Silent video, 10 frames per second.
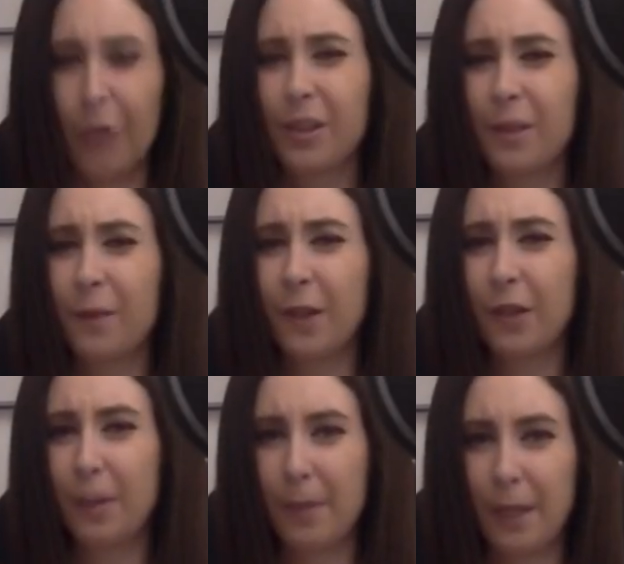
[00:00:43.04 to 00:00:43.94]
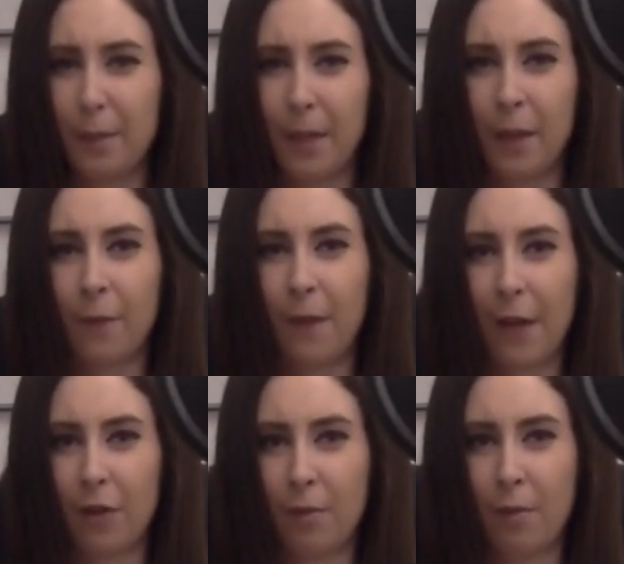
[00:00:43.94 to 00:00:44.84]
was severely beaten by the
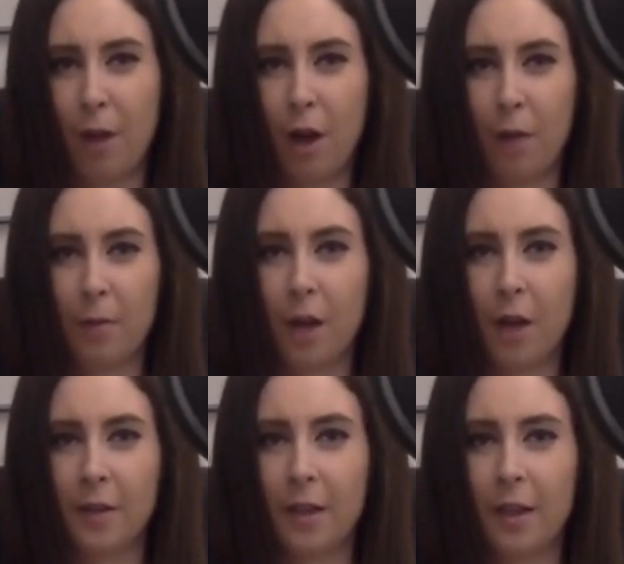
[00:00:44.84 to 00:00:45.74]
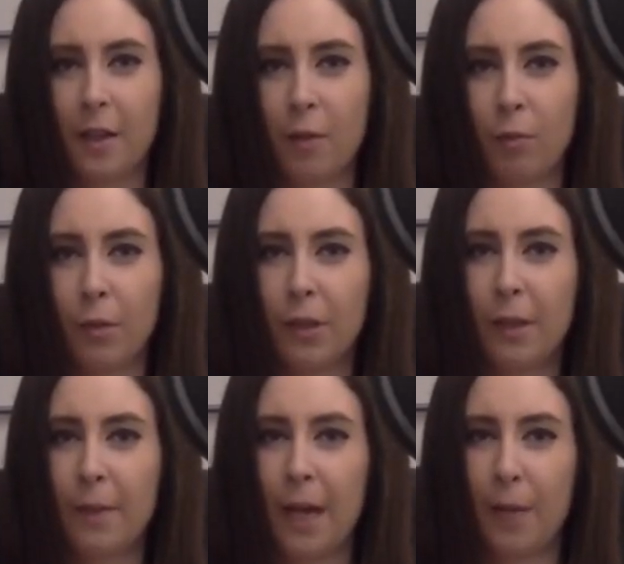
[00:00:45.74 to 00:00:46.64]
violent mob, causing a really
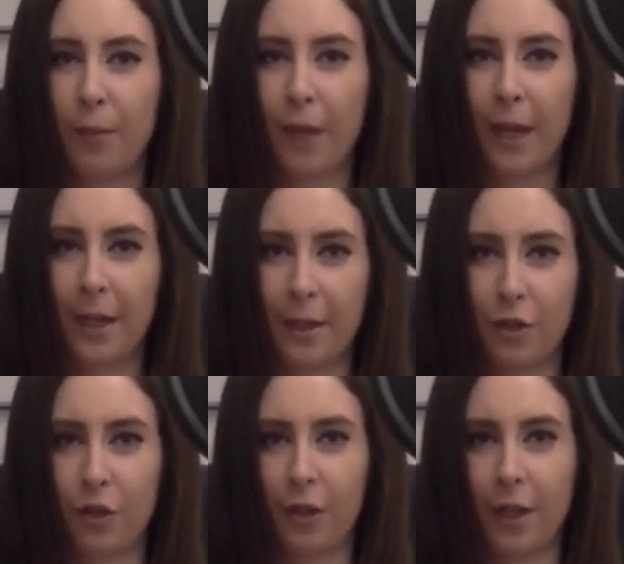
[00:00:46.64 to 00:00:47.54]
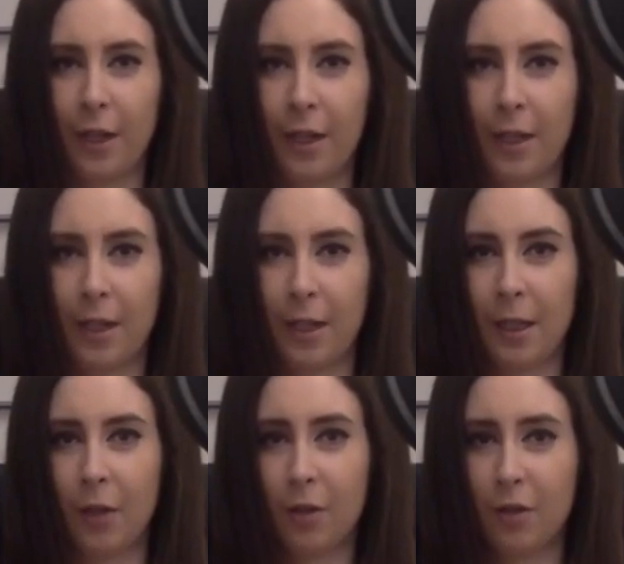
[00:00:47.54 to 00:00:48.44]
bad brain injury, and then
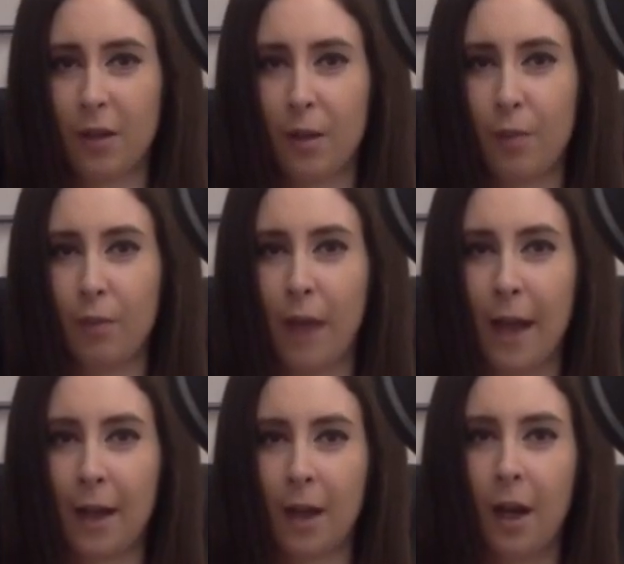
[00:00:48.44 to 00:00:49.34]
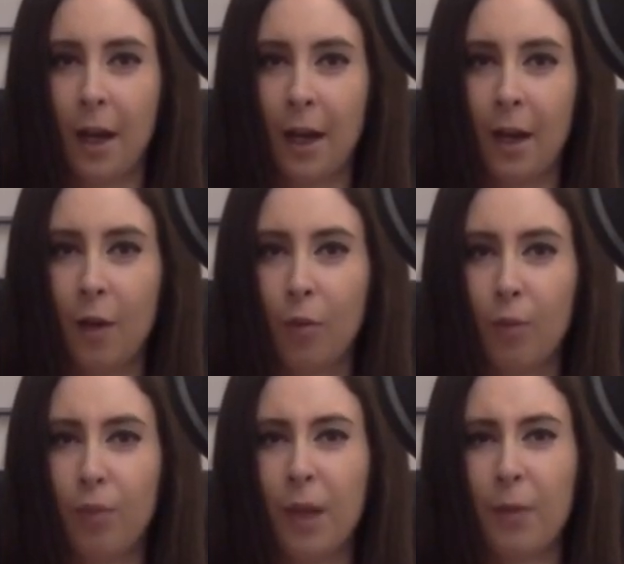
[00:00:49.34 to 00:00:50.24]
he also had a black eye while
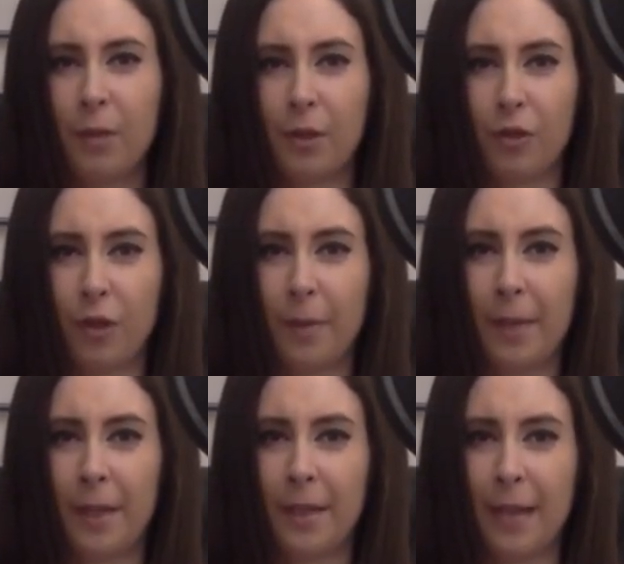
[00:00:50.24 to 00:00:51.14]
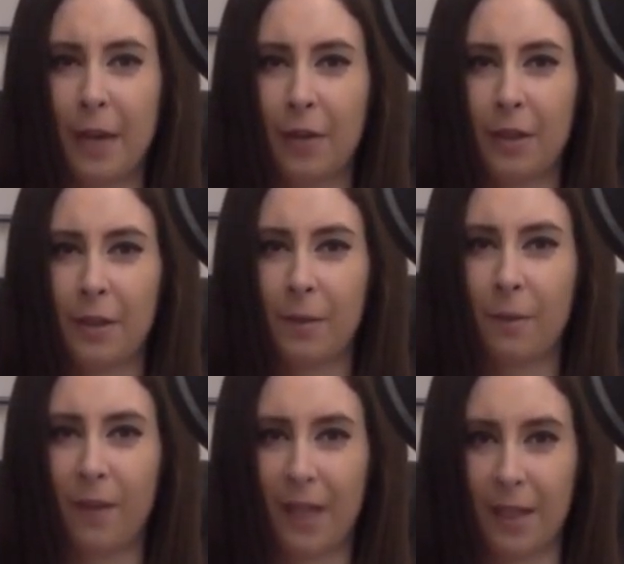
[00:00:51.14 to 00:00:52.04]
blood was dripping down his
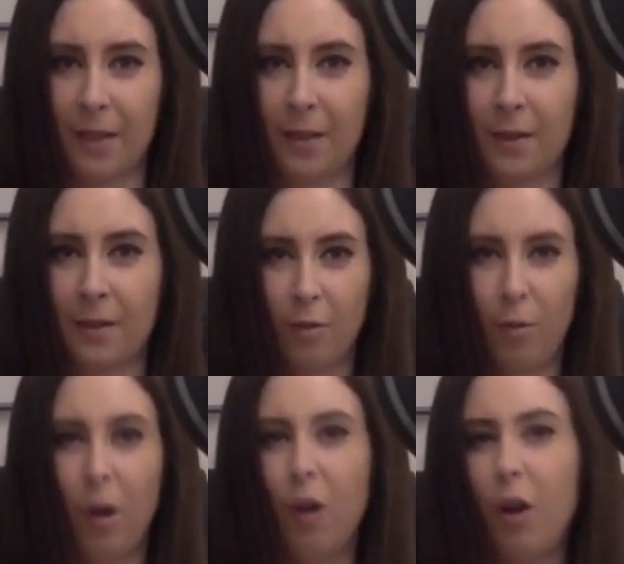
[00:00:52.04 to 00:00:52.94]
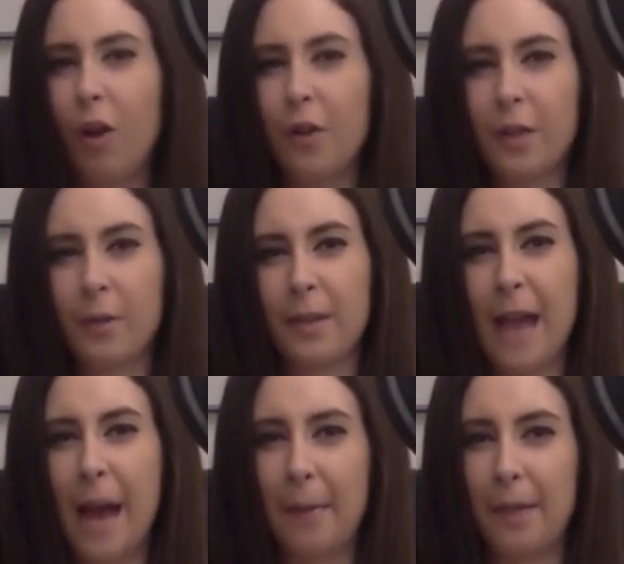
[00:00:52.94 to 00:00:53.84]
face. While all this was
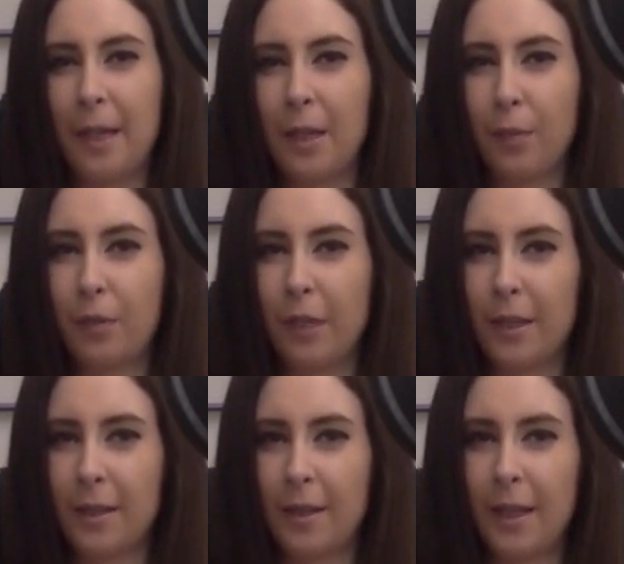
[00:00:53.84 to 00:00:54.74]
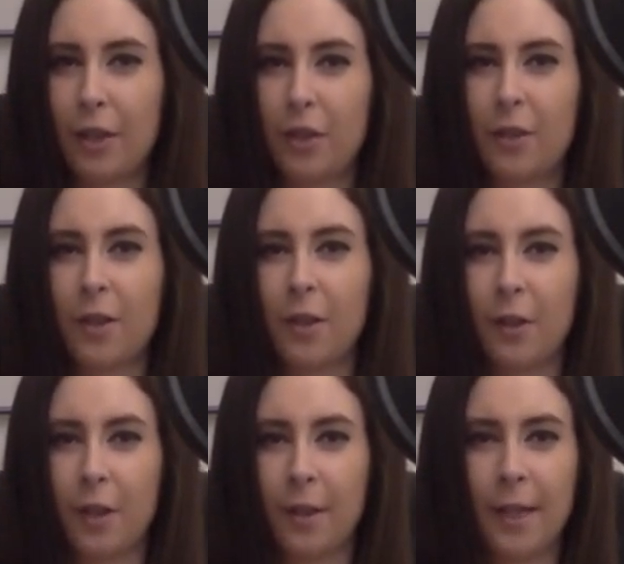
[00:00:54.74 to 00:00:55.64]
happening, the police, they just stood
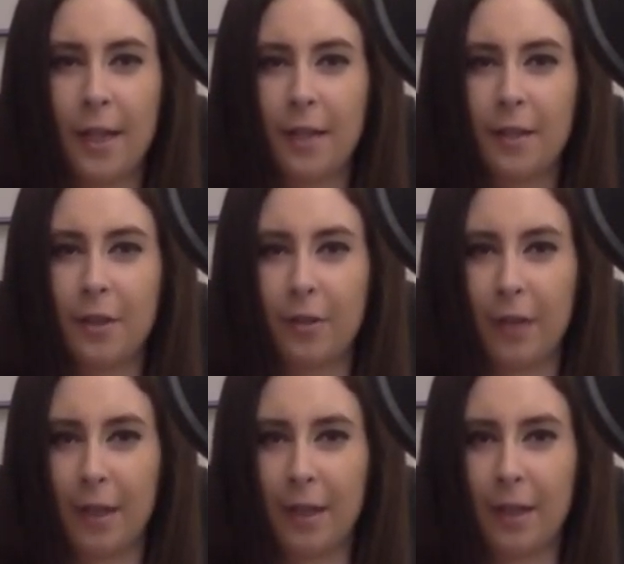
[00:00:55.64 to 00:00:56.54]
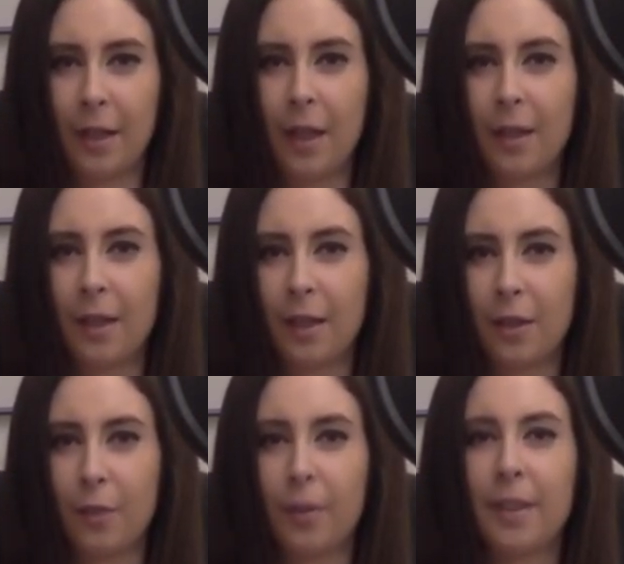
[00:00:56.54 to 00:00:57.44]
there. They didn't do nothing
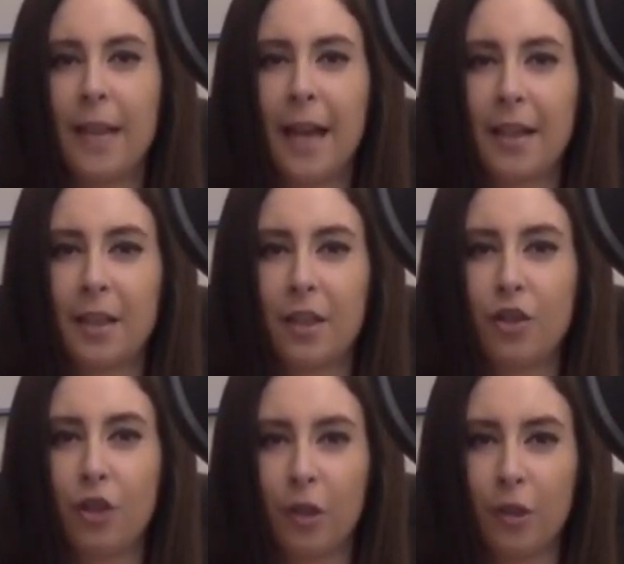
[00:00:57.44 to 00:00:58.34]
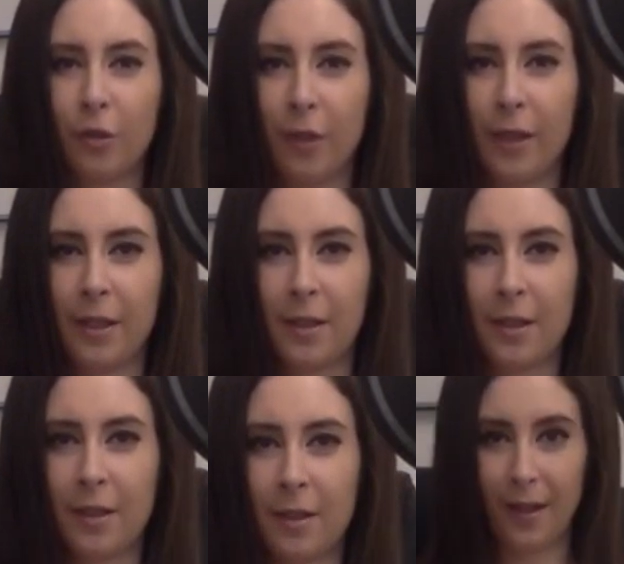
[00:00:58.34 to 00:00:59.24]
to protect a journalist.
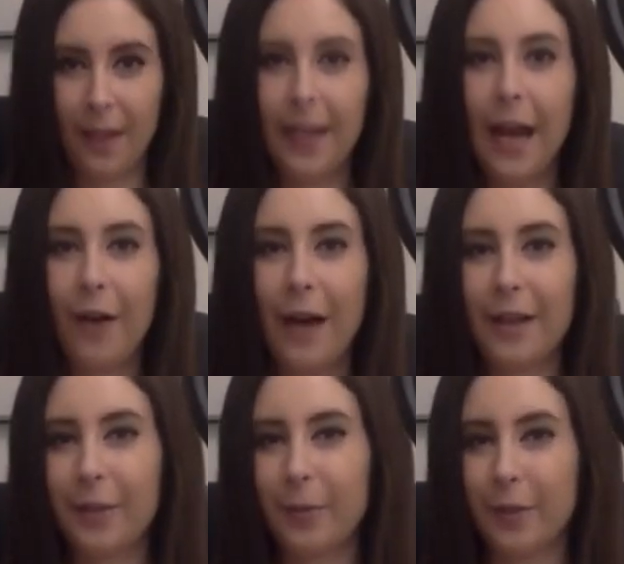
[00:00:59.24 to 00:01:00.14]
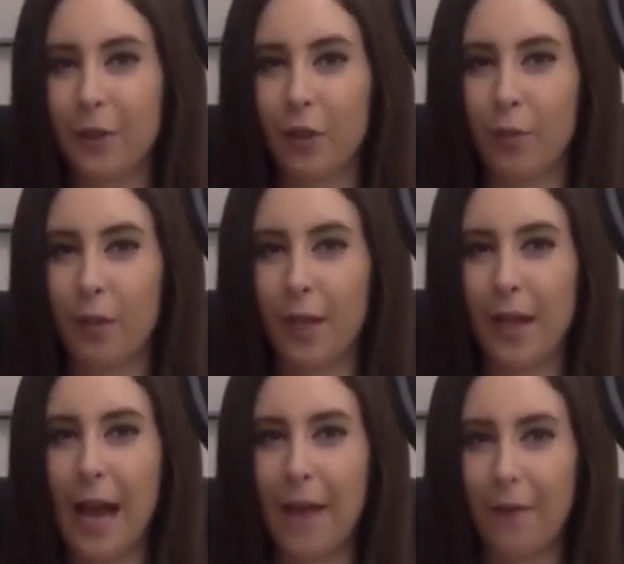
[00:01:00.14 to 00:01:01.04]
Now, as a result, more
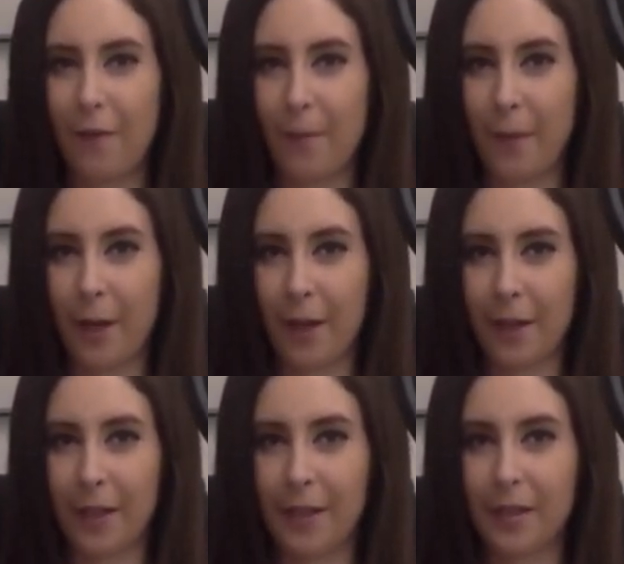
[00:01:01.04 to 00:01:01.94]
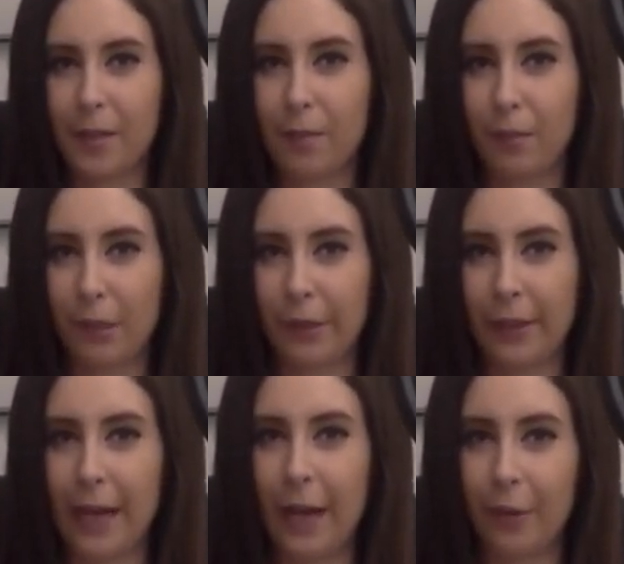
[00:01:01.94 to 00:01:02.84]
than half of America is
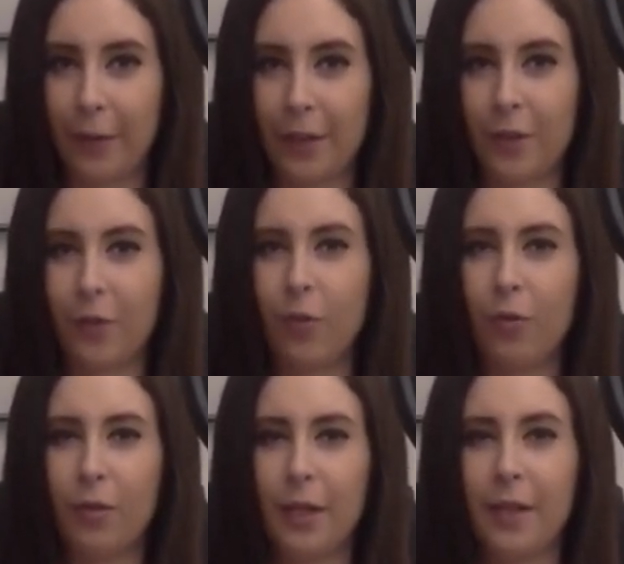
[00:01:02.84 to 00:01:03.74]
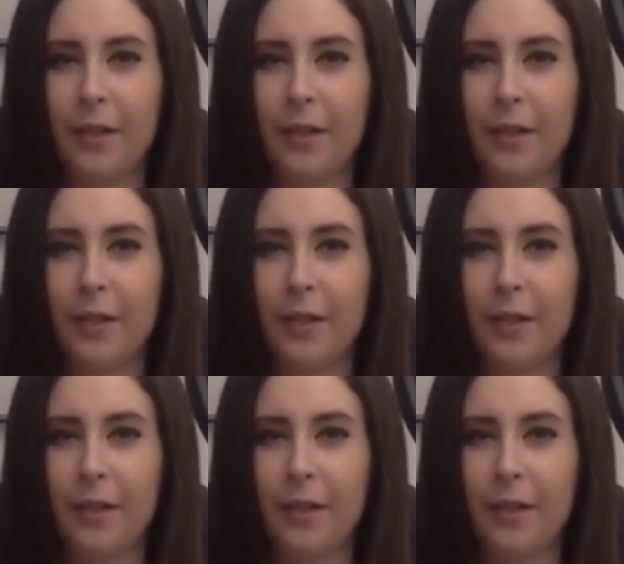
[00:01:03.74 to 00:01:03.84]
completely outraged at the whole entire